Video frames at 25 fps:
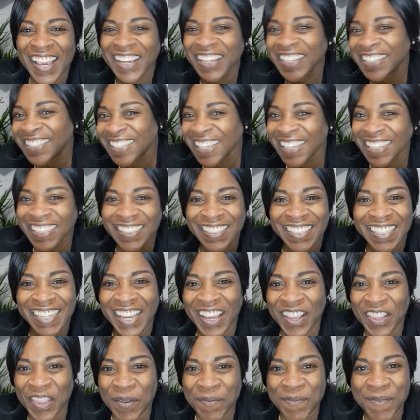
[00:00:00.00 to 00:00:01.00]
Because I
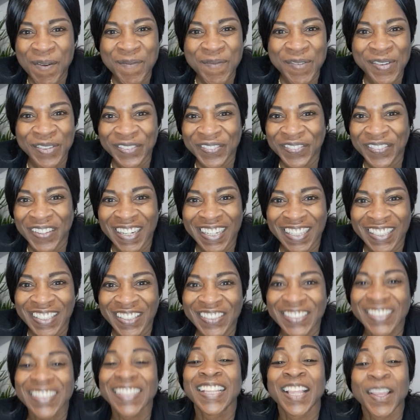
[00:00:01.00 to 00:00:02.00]
see other people's
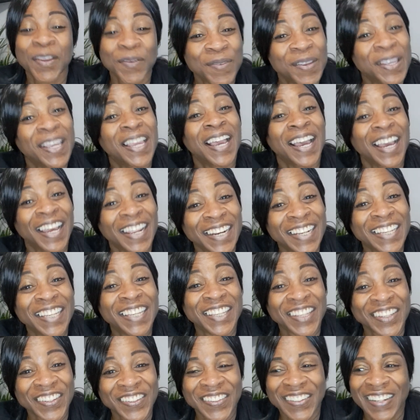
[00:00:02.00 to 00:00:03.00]
videos and they be kind of
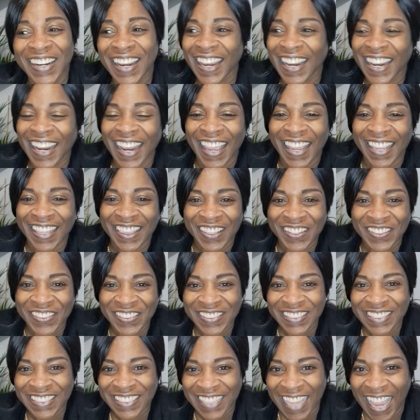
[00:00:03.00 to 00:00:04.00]
cute. I like
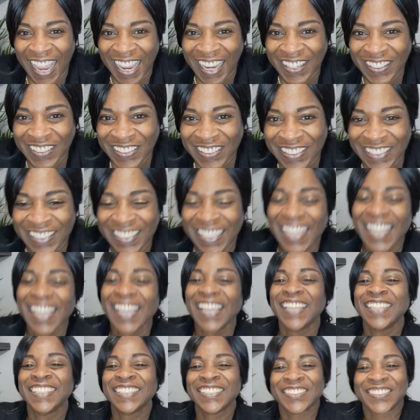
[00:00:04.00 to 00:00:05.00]
those styles.
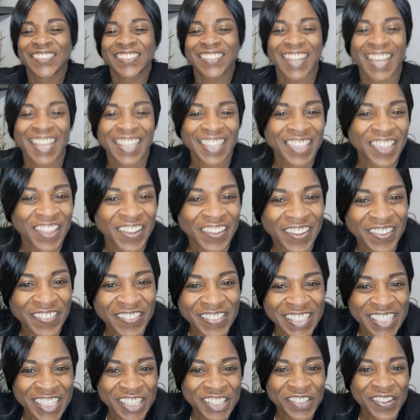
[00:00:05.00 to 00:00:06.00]
So, and I thought it
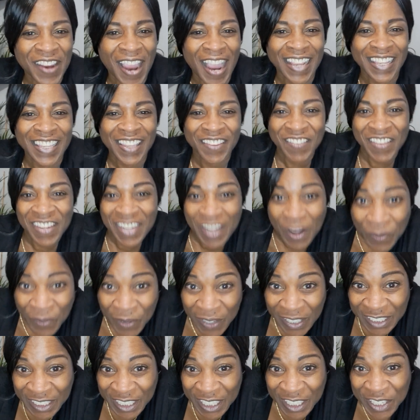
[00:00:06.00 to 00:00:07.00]
was attractive and I
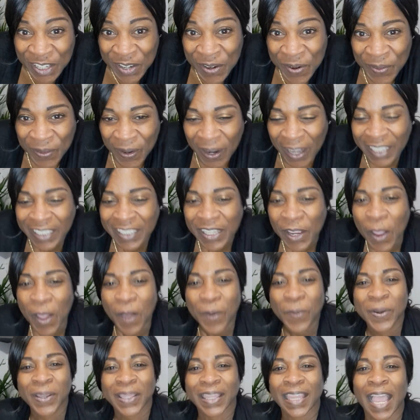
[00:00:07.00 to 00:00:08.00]
wanted to do one
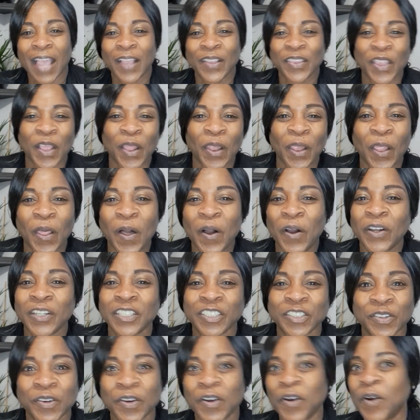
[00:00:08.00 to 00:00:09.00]
without the
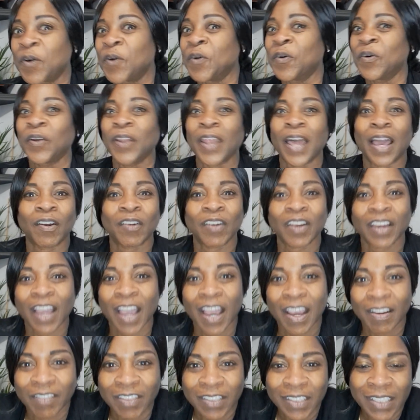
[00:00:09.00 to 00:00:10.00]
long drawn hold out of
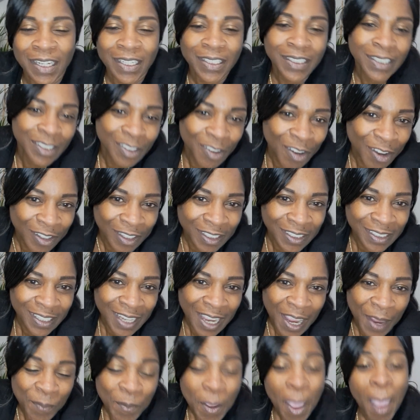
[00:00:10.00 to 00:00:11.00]
conversation all the
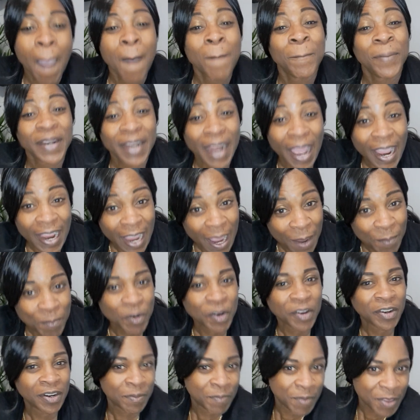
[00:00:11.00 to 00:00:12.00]
time. But I
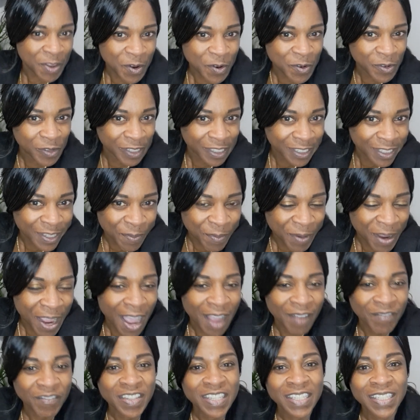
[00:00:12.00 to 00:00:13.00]
am going to be holding some
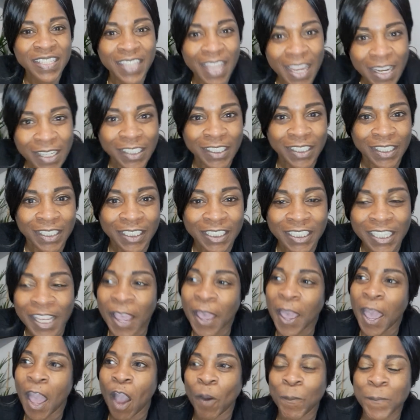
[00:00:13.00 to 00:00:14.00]
conversations
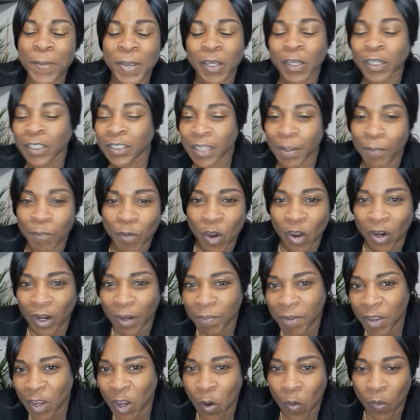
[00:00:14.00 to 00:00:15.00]
because I'm going
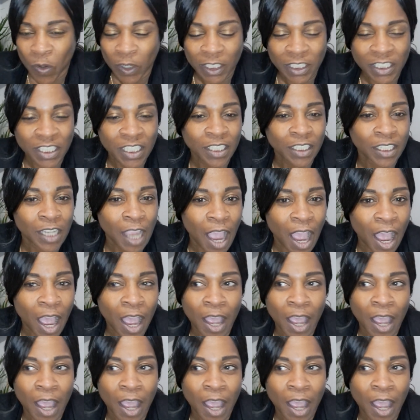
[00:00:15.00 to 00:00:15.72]
to be going into